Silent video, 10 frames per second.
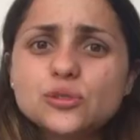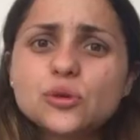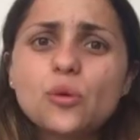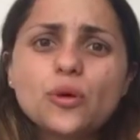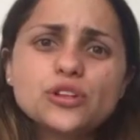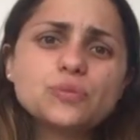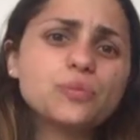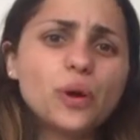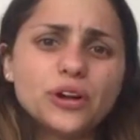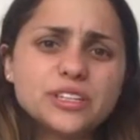to know which
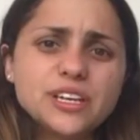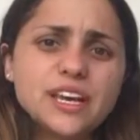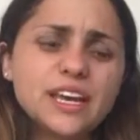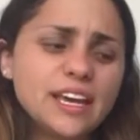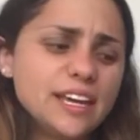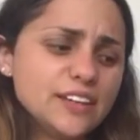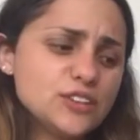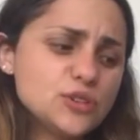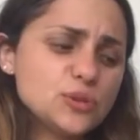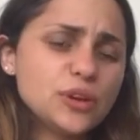part he
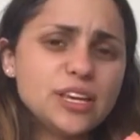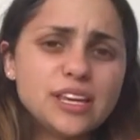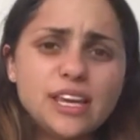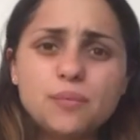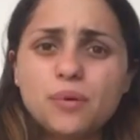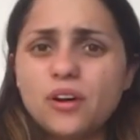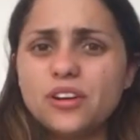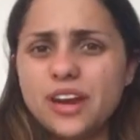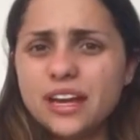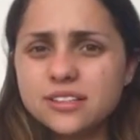needs to keep
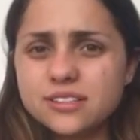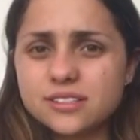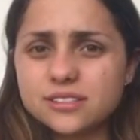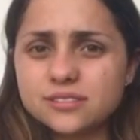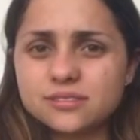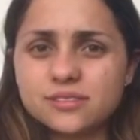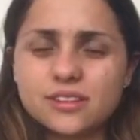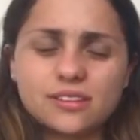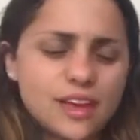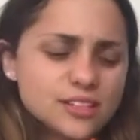on next.
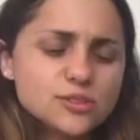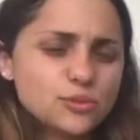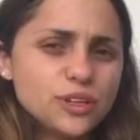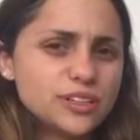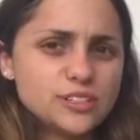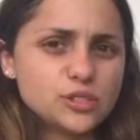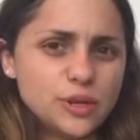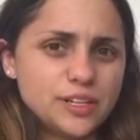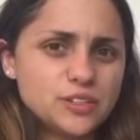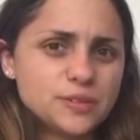That's really
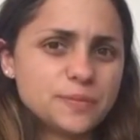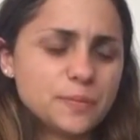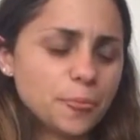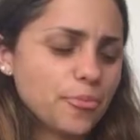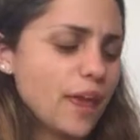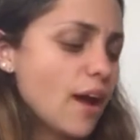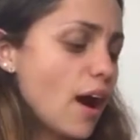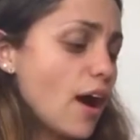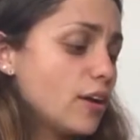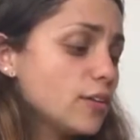strange.
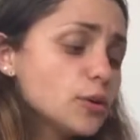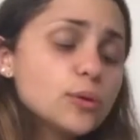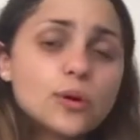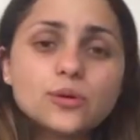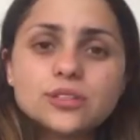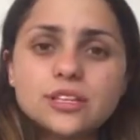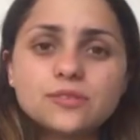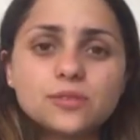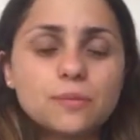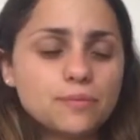Another quote is
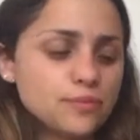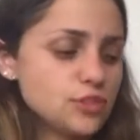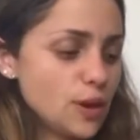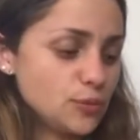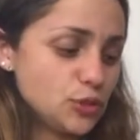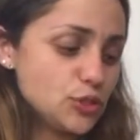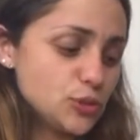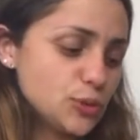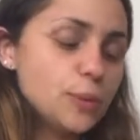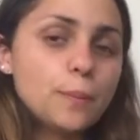from chapter
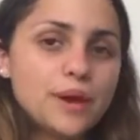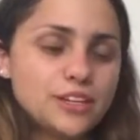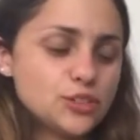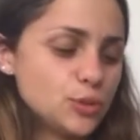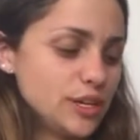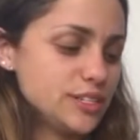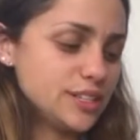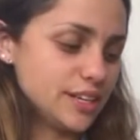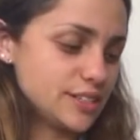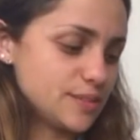2, page
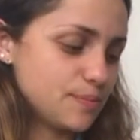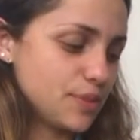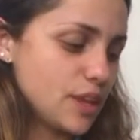26.